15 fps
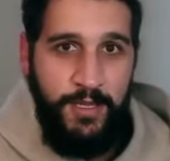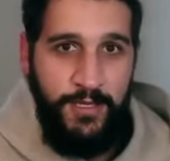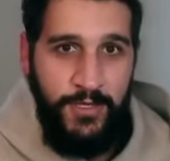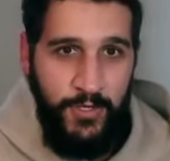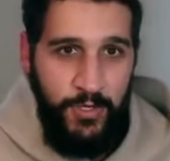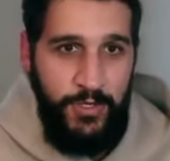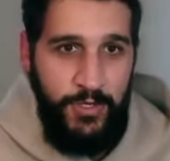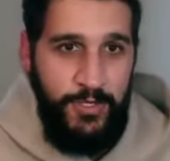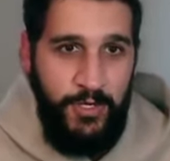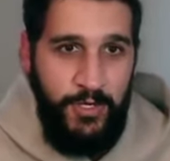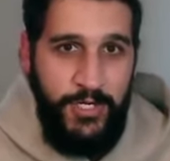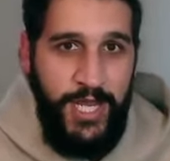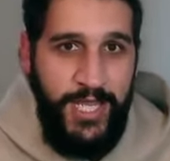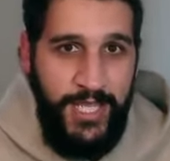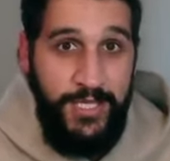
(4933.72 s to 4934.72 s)
you're you're
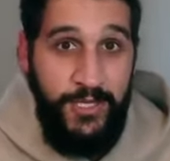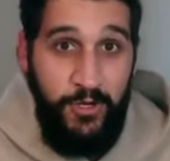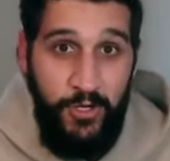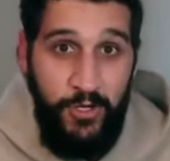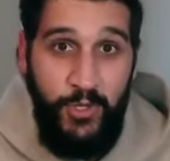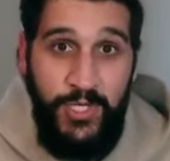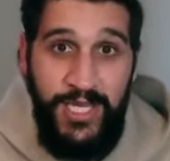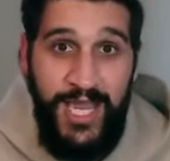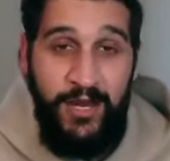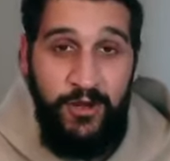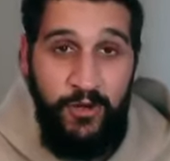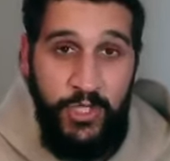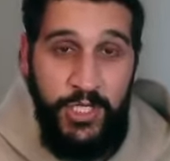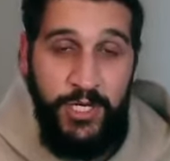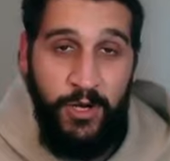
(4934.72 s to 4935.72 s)
taking you're using
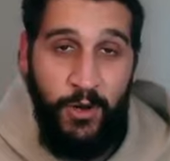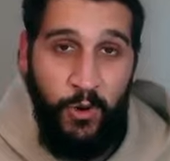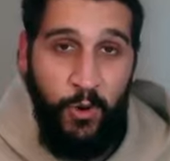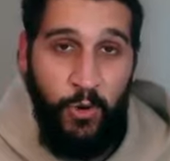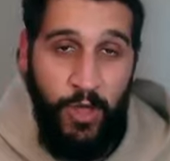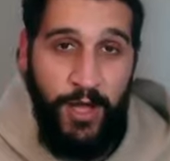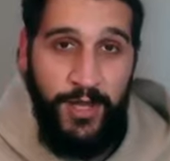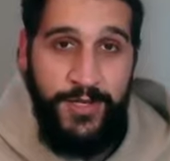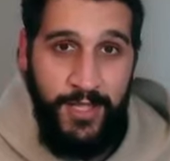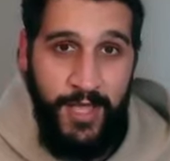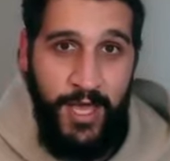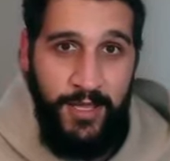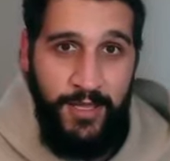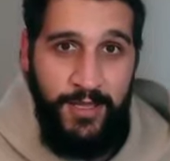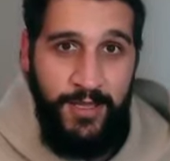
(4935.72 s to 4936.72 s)
energy to hold on to
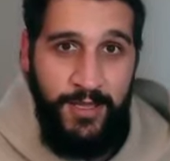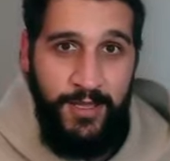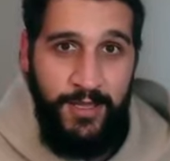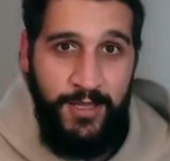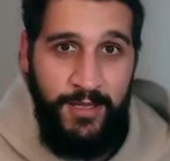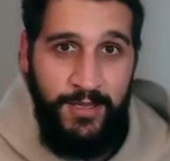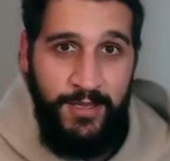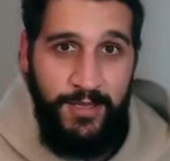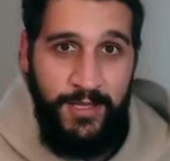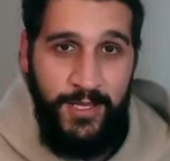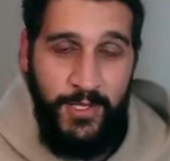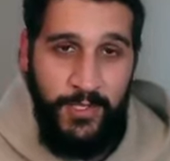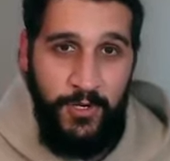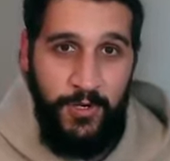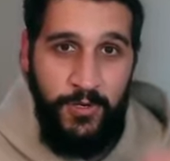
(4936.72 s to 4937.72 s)
that
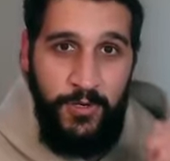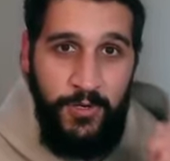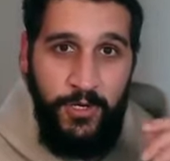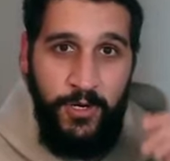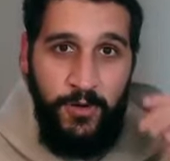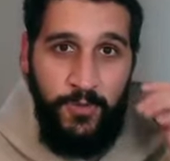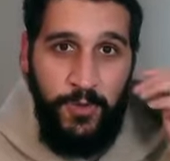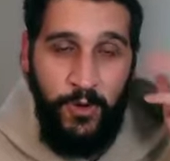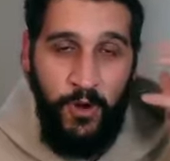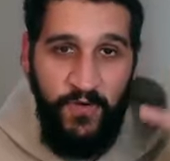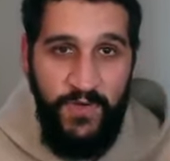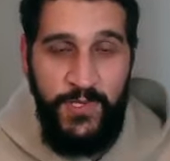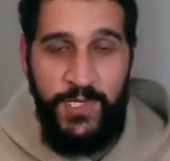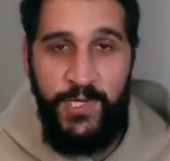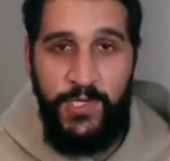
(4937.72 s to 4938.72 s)
because your your
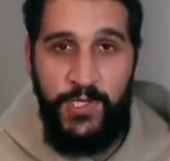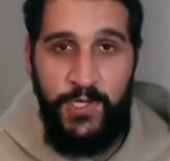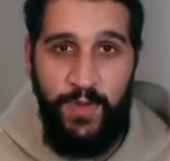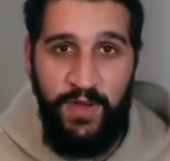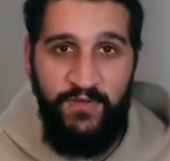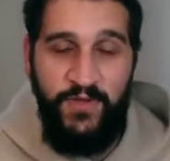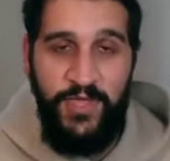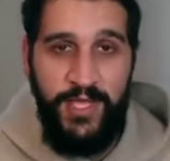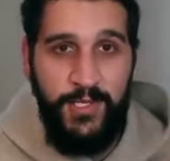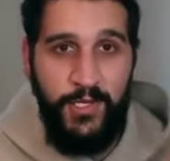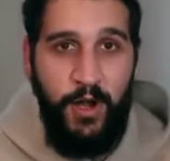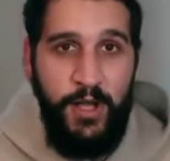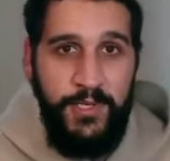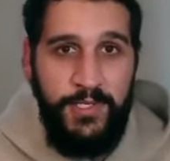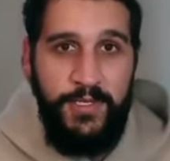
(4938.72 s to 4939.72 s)
nervous system everything is
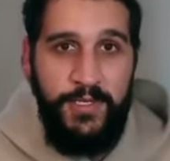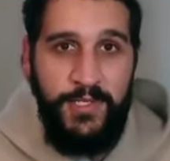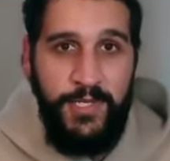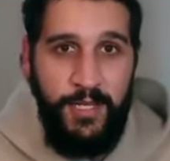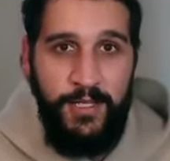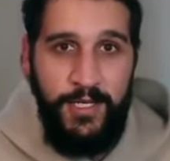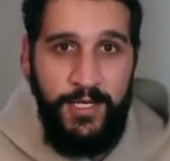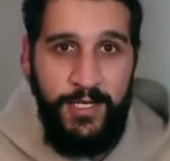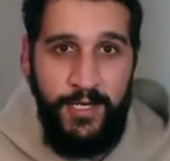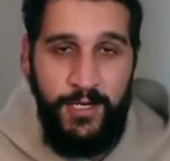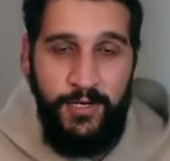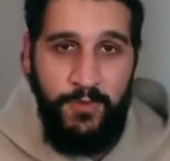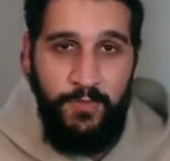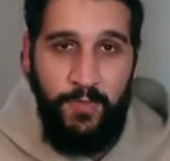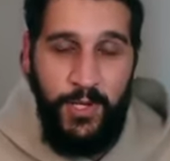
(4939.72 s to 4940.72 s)
constantly signaling to
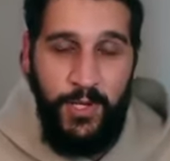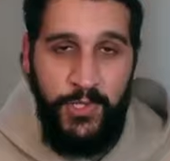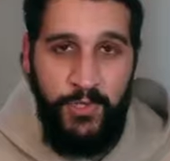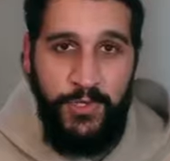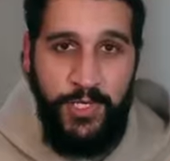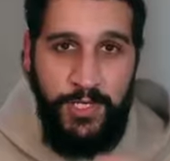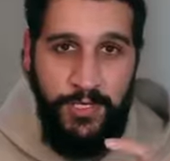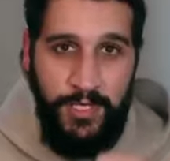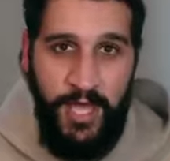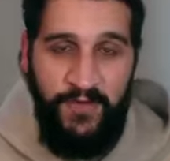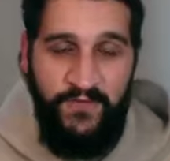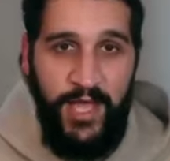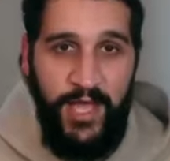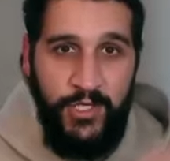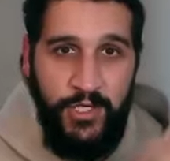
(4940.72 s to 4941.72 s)
your muscles and to
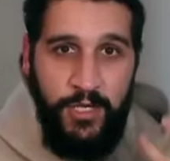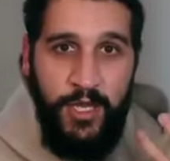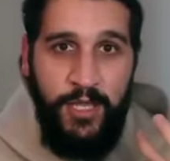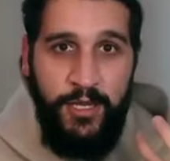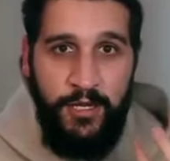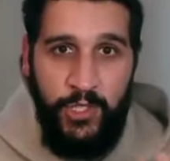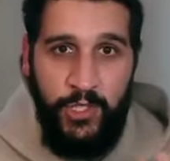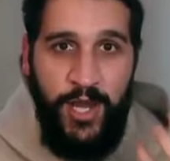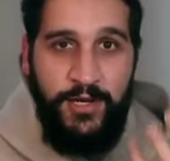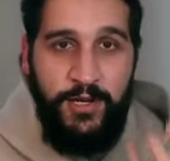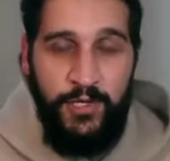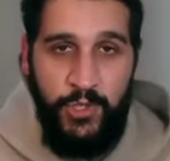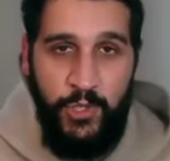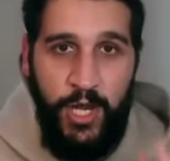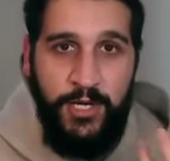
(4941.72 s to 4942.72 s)
that fascia contract
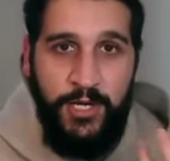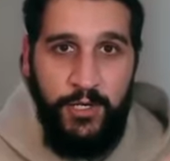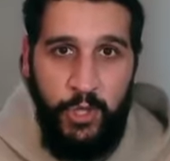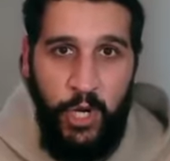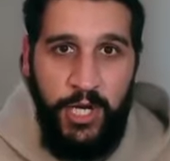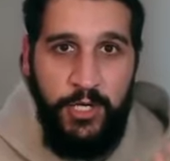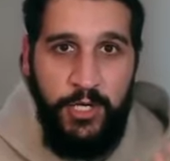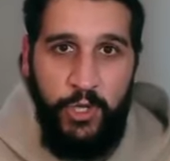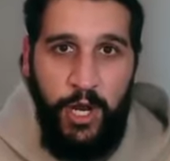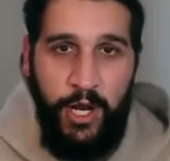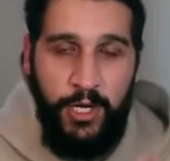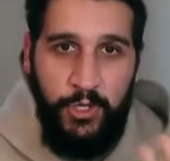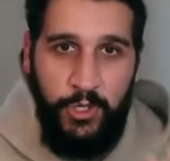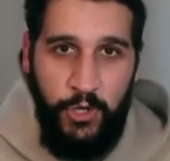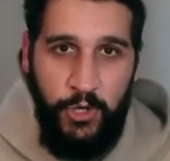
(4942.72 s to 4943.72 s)
contract contract
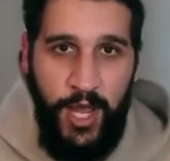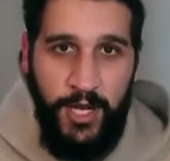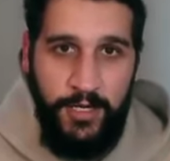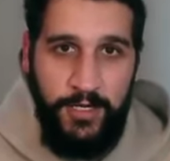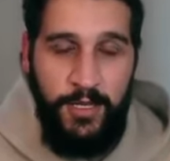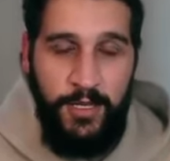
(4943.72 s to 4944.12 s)
contract contract